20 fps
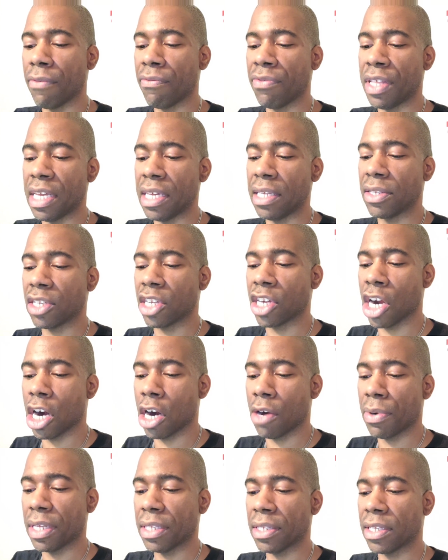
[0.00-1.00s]
of these
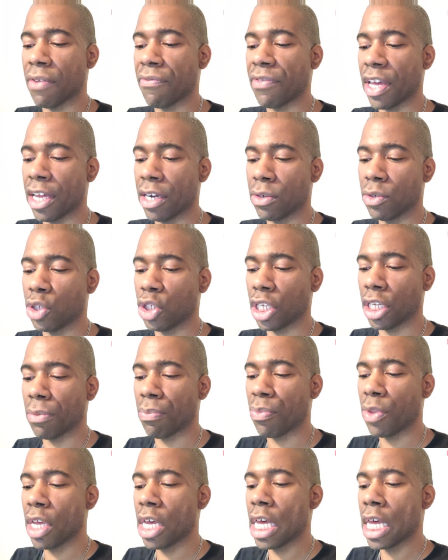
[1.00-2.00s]
currents of
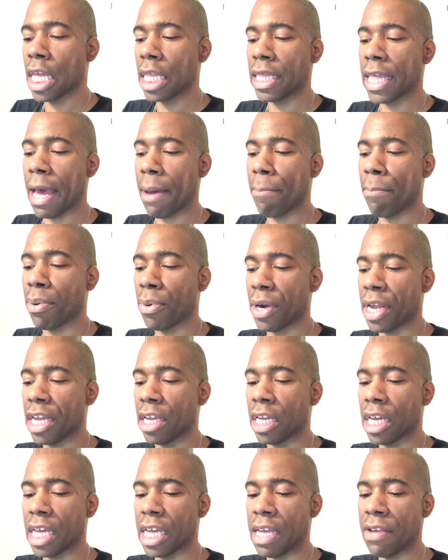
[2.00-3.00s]
energy that
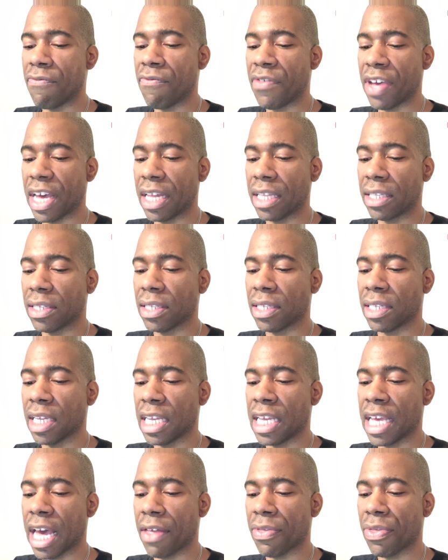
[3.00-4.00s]
bring events
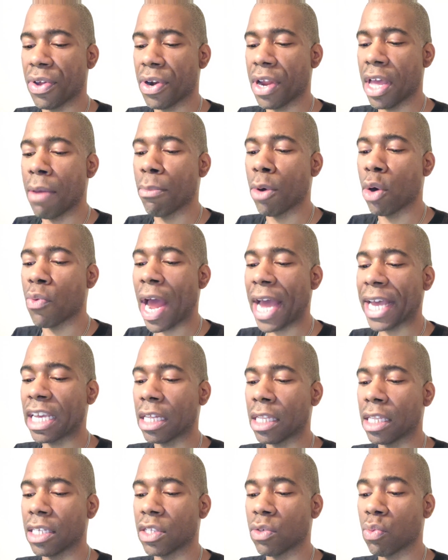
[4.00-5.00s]
together in
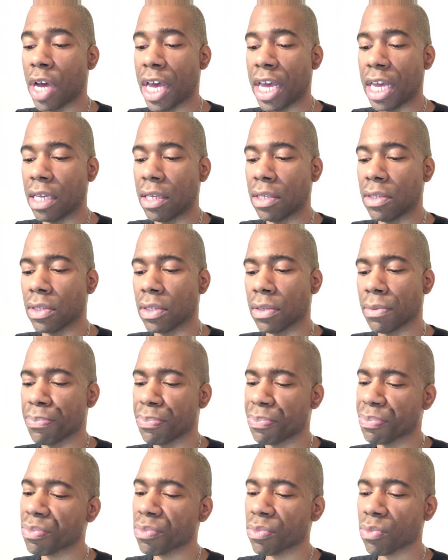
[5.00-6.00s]
miraculous ways?
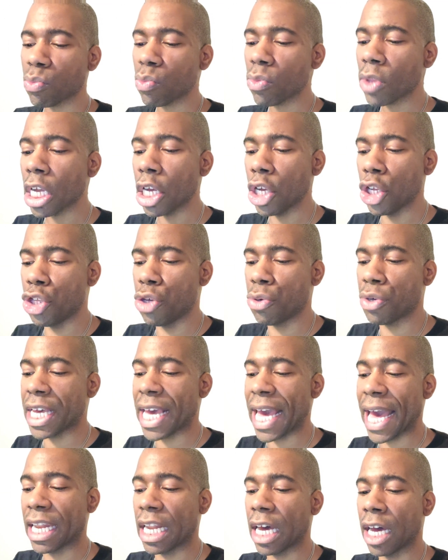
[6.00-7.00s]
You
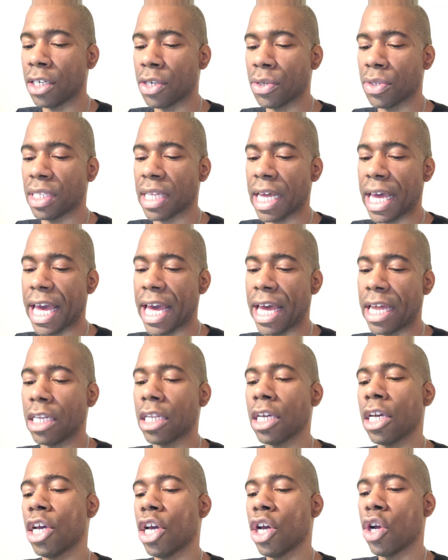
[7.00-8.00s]
can't
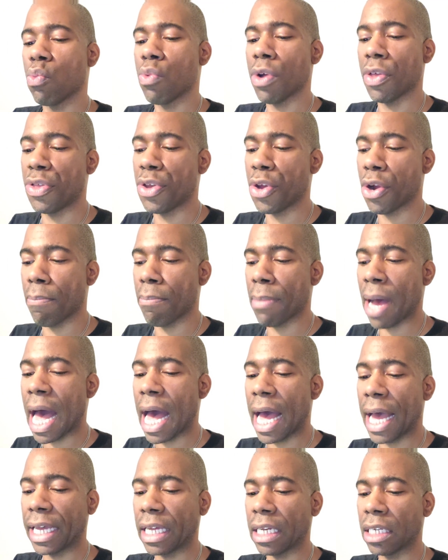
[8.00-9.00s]
understand with your
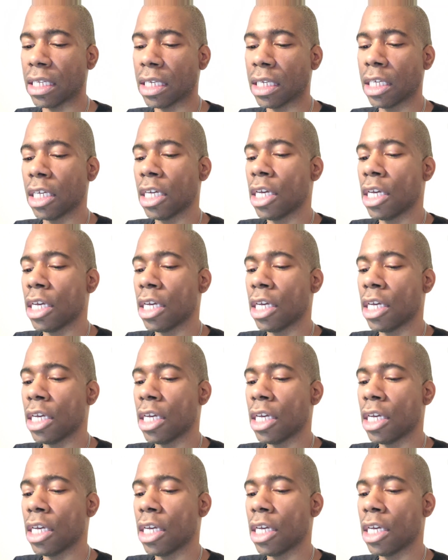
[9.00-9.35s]
mind,